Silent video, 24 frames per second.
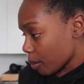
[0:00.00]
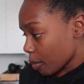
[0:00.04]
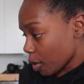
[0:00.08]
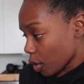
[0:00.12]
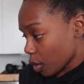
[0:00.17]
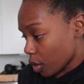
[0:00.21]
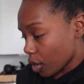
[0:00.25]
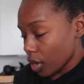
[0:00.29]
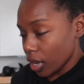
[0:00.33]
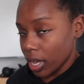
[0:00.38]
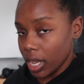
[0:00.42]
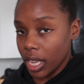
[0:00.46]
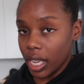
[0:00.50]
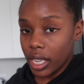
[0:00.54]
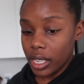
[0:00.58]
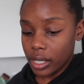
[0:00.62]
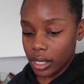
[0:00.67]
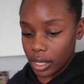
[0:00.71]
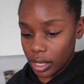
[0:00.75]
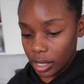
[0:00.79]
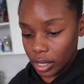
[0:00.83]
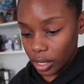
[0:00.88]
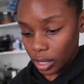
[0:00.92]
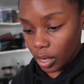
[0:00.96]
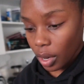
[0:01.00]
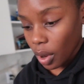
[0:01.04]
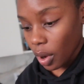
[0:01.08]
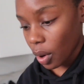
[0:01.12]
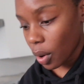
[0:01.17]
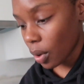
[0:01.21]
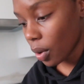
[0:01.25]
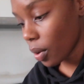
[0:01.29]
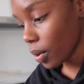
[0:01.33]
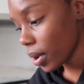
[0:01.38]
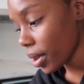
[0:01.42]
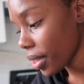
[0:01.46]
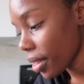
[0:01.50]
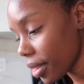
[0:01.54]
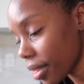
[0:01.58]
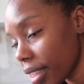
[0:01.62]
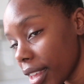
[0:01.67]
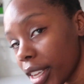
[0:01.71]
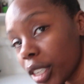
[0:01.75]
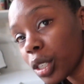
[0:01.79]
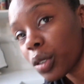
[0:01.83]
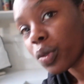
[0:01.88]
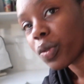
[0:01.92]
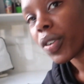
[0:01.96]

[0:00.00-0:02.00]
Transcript: about cookies, so this